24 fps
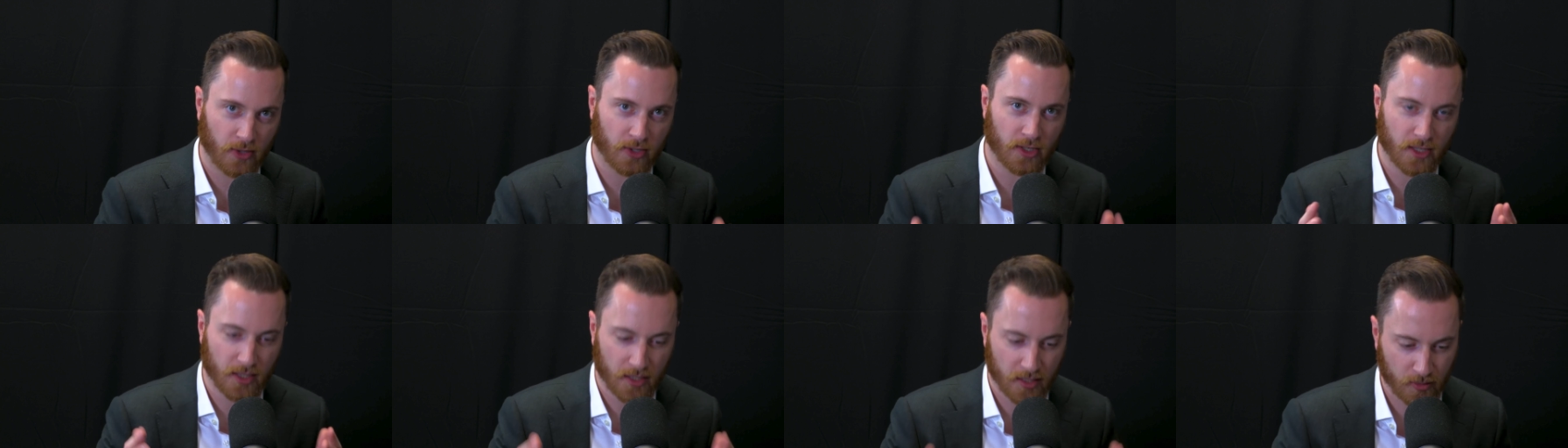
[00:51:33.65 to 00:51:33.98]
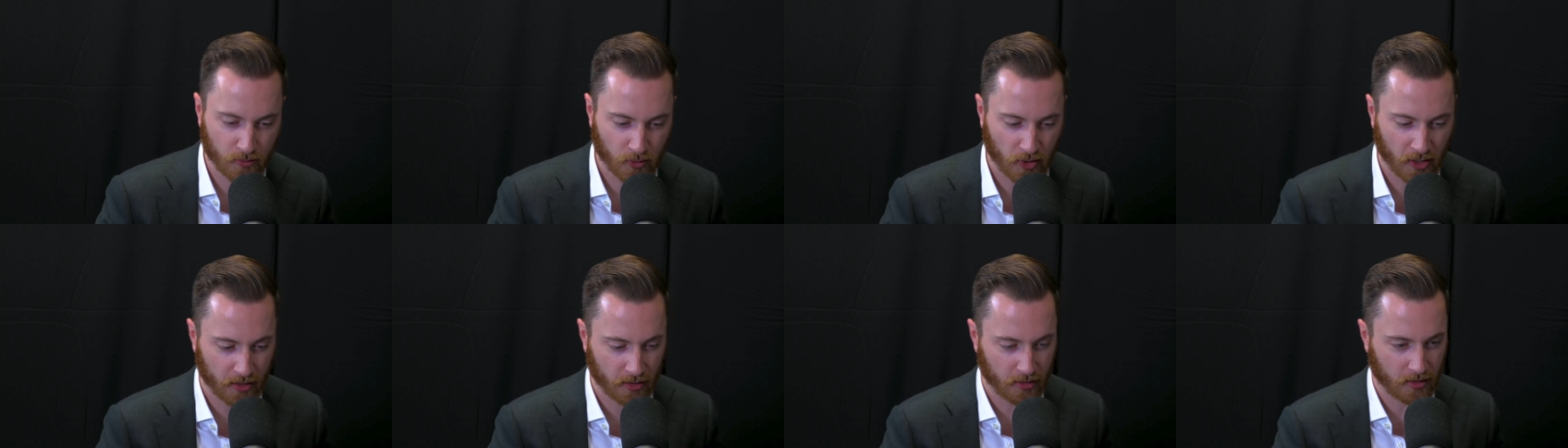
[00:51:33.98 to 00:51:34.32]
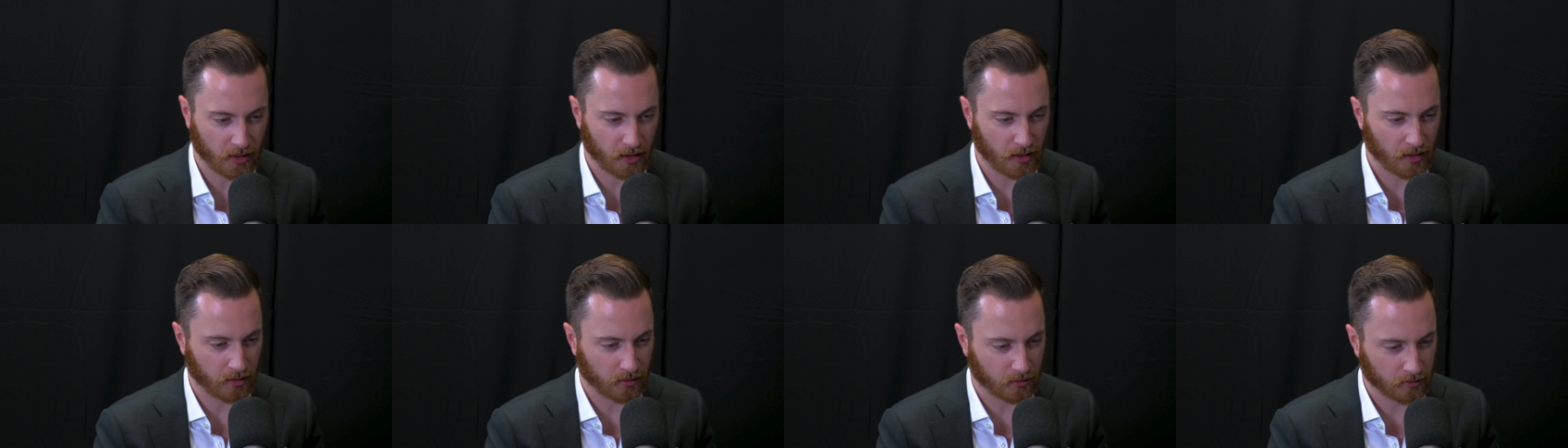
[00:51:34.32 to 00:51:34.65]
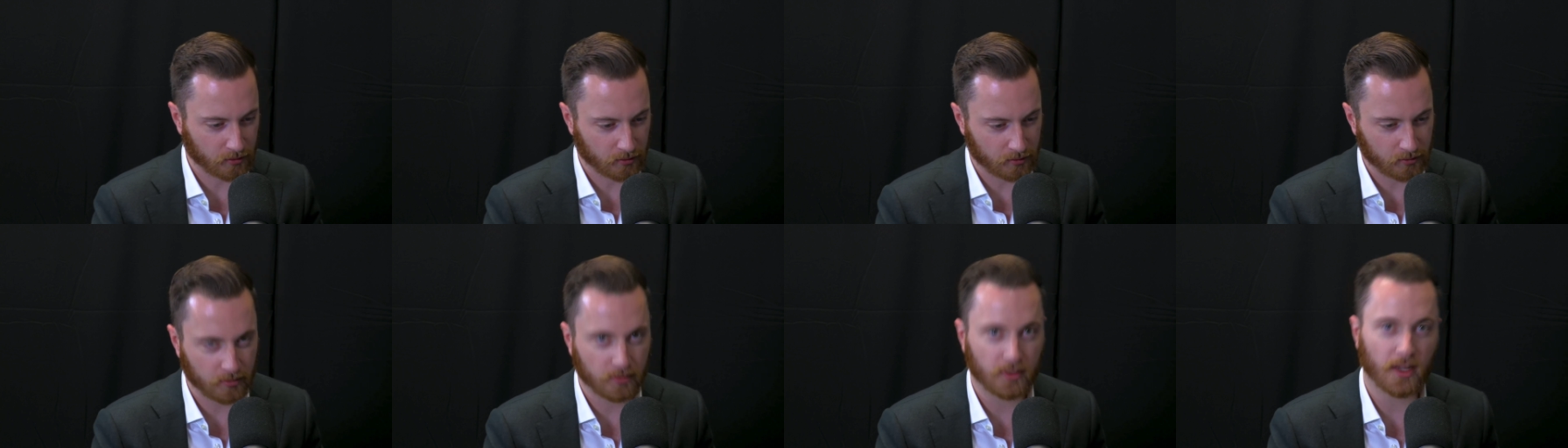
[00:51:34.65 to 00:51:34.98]
Get in while you can.
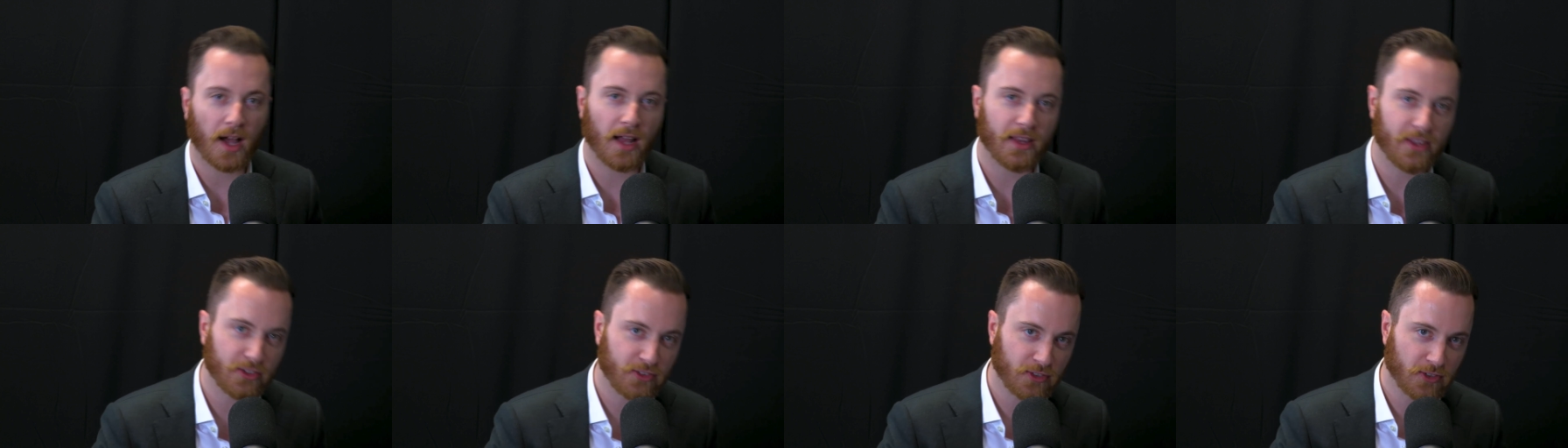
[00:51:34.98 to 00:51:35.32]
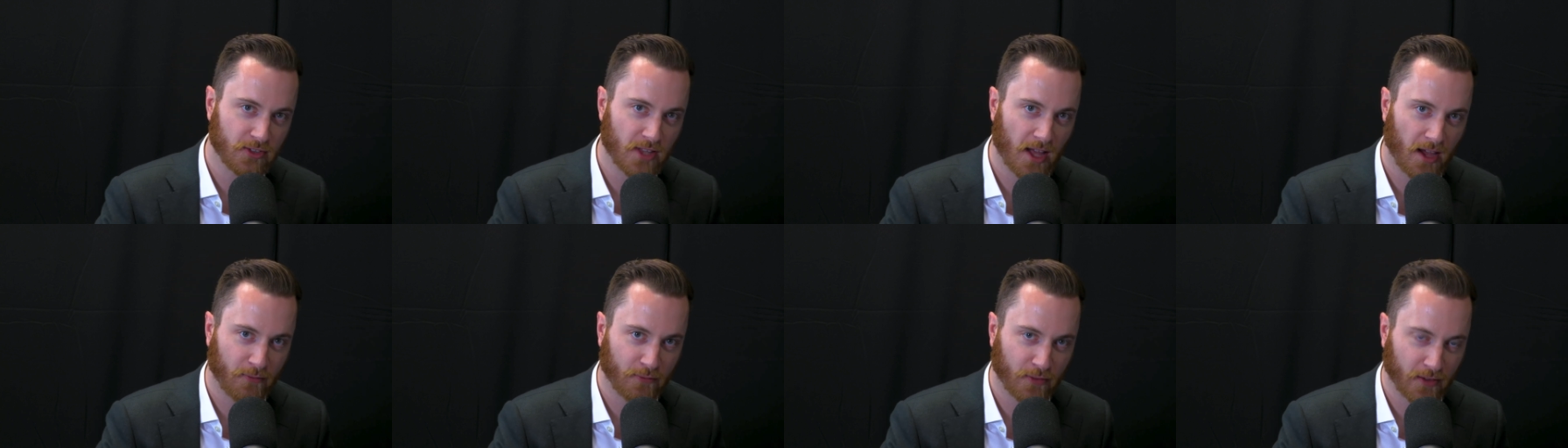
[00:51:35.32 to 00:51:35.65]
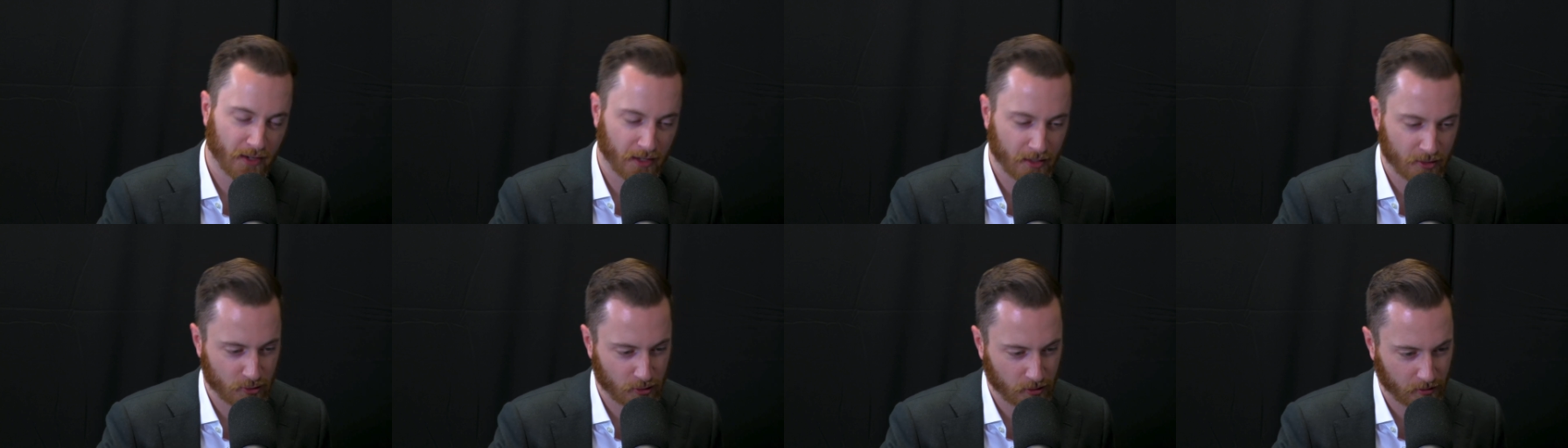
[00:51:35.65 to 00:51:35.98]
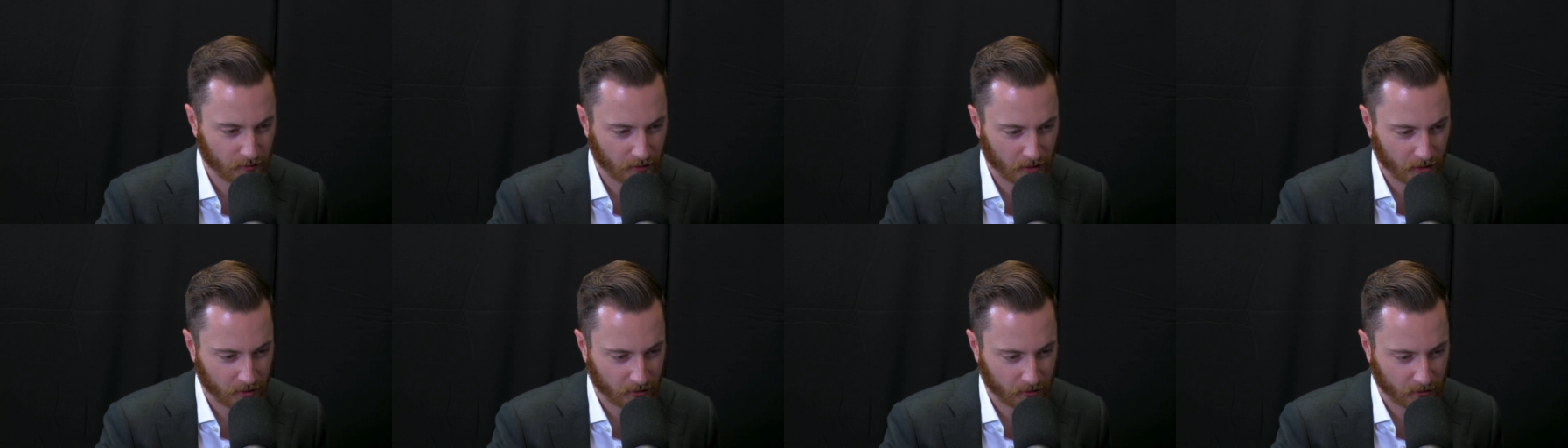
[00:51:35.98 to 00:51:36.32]
This is not financial
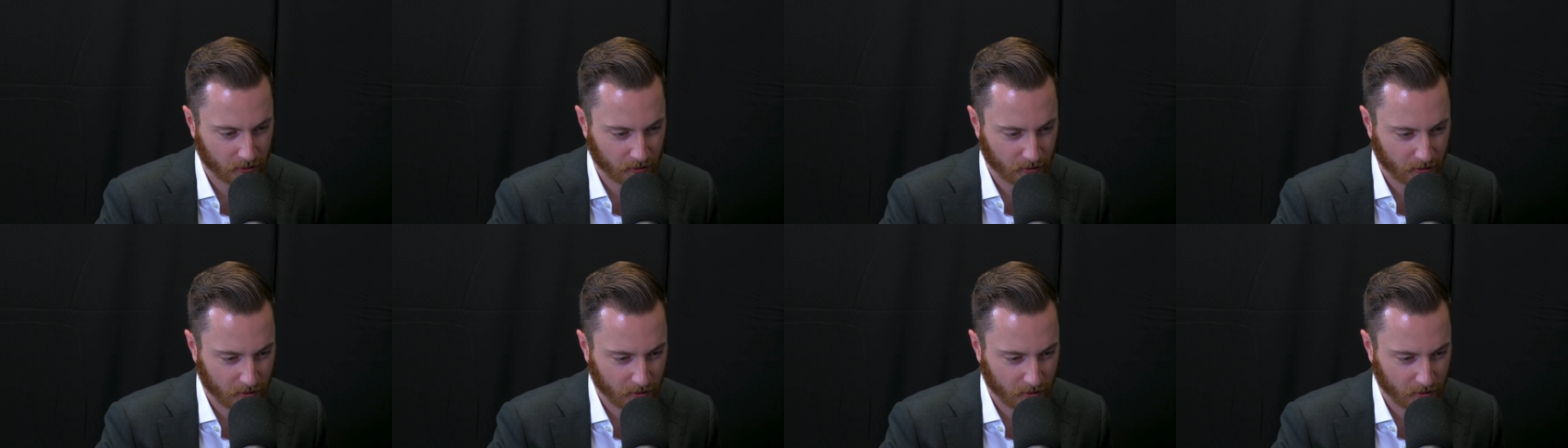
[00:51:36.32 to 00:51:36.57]
advice.